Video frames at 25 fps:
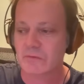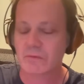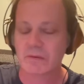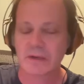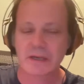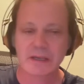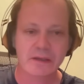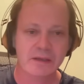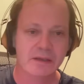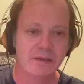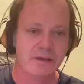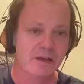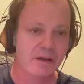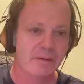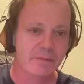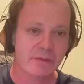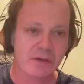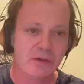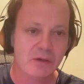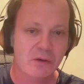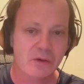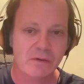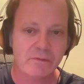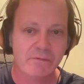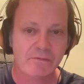really
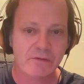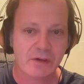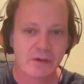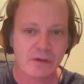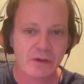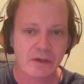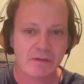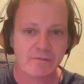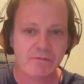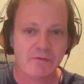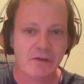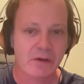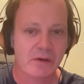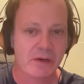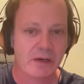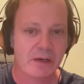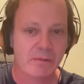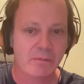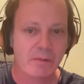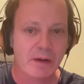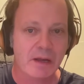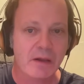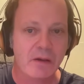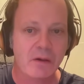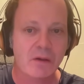coming on very, very
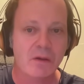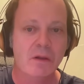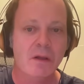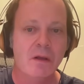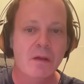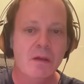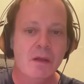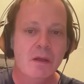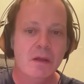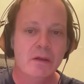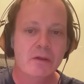well.